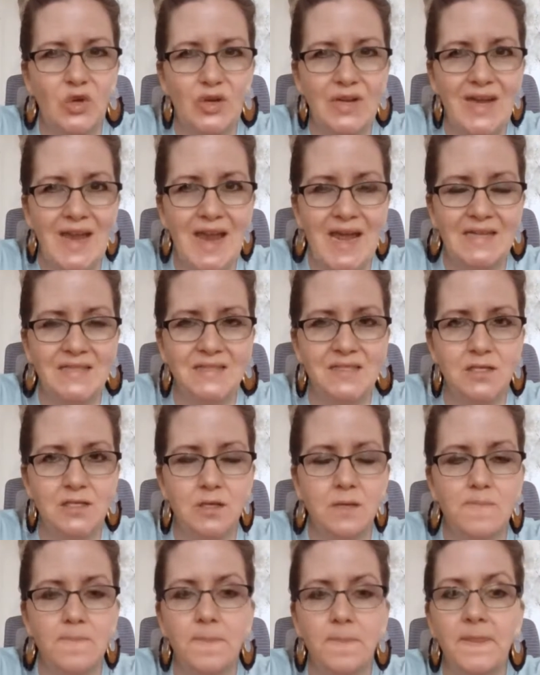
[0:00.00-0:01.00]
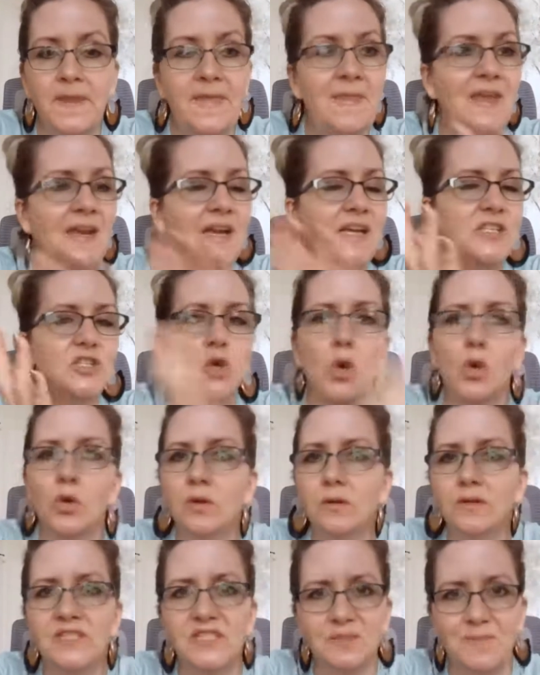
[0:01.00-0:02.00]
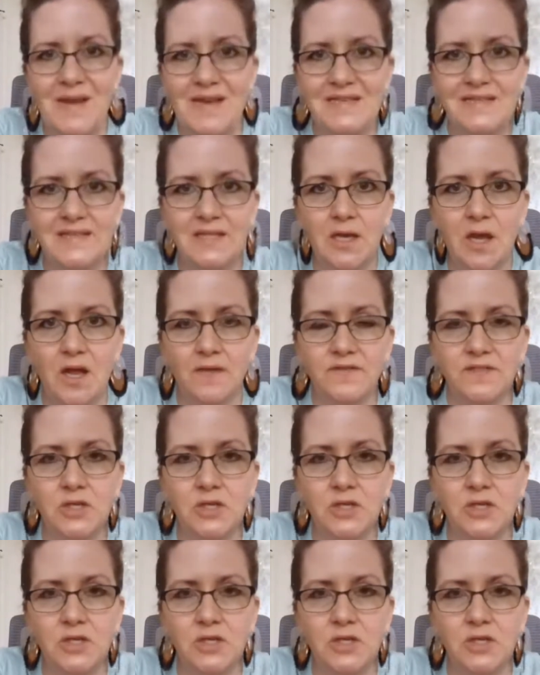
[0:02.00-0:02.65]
couldn't answer, and then I totally spaced it off.